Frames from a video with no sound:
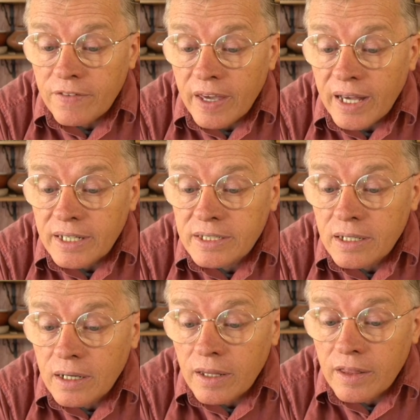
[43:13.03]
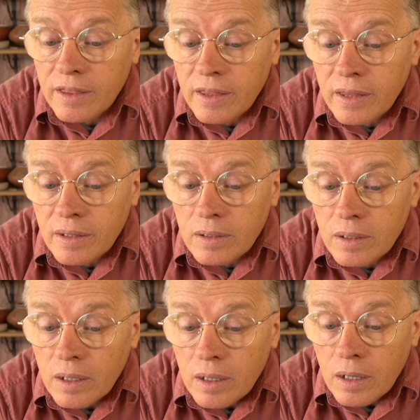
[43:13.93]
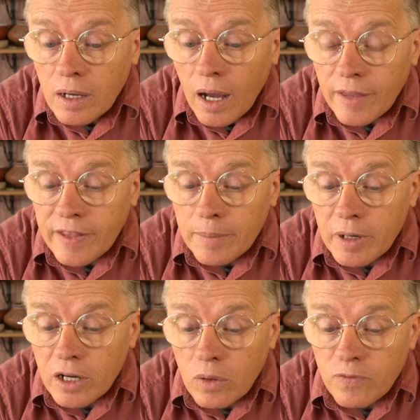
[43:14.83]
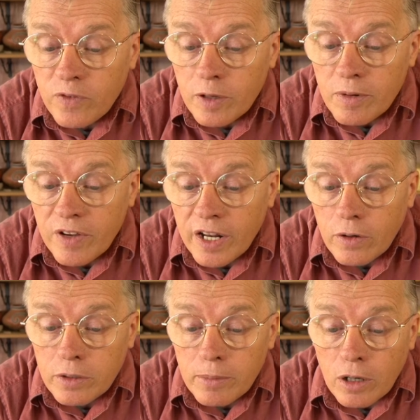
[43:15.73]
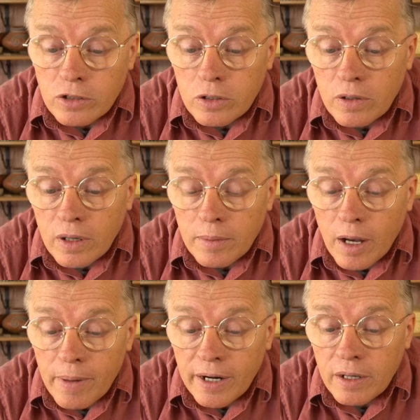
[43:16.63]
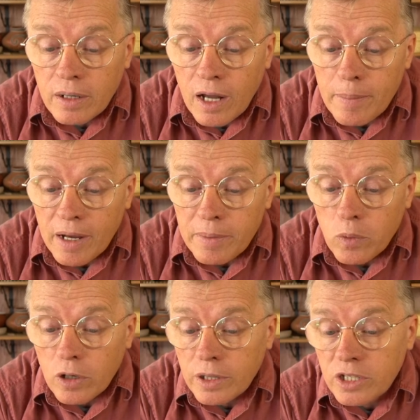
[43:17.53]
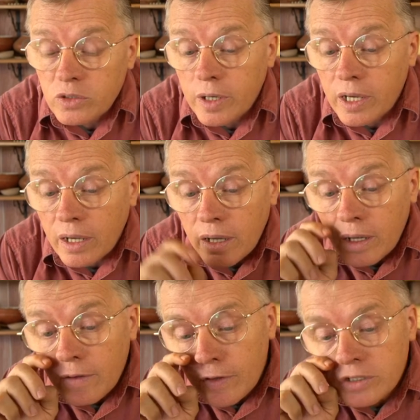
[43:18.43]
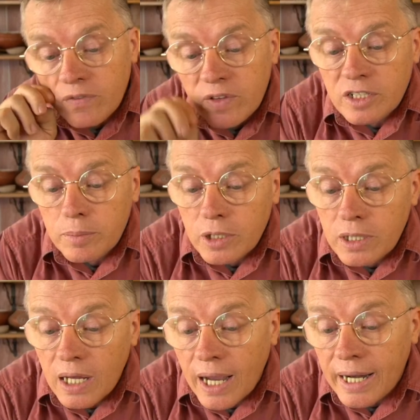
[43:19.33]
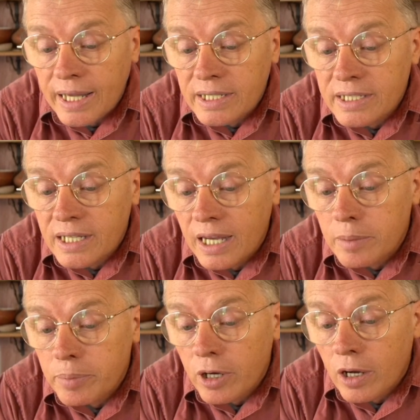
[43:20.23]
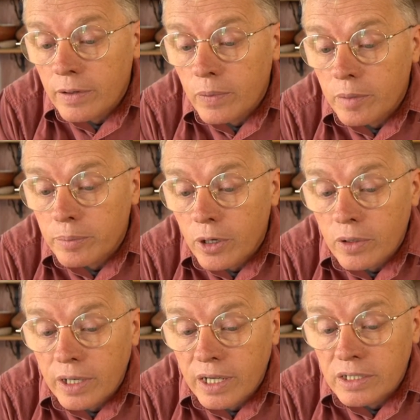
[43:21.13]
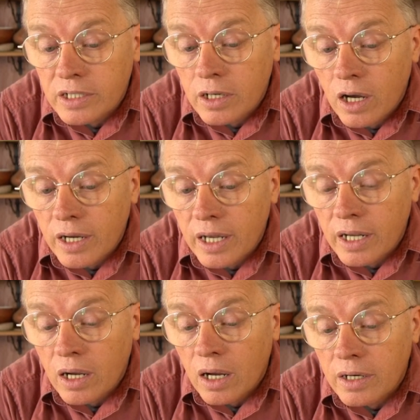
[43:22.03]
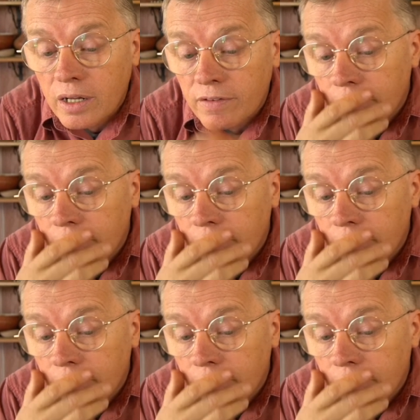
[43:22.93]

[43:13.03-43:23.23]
Yes, uh, I think I'm gonna go film a video tomorrow, so I, I might I might be working this weekend. There's a visible line inside the pottery when broken. Is it not getting hot enough?